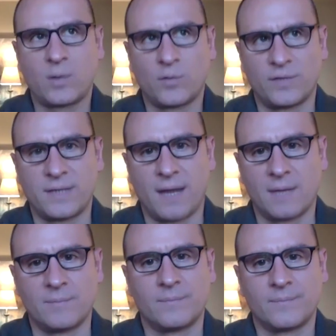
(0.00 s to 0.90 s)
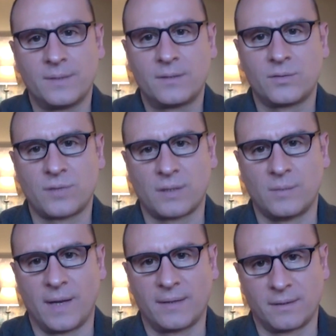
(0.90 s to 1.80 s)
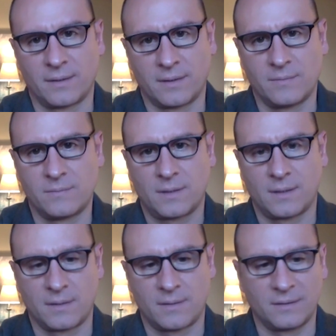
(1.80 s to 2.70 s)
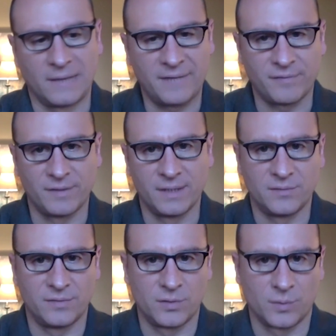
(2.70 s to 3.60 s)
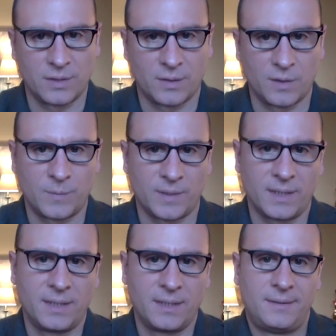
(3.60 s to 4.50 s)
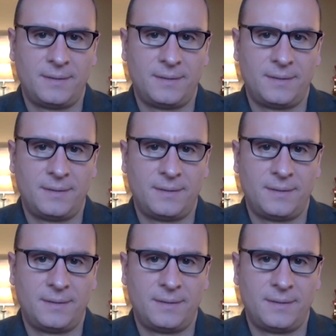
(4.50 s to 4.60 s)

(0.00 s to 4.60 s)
over time, you're talking about the kind of the life of an individual, so to speak.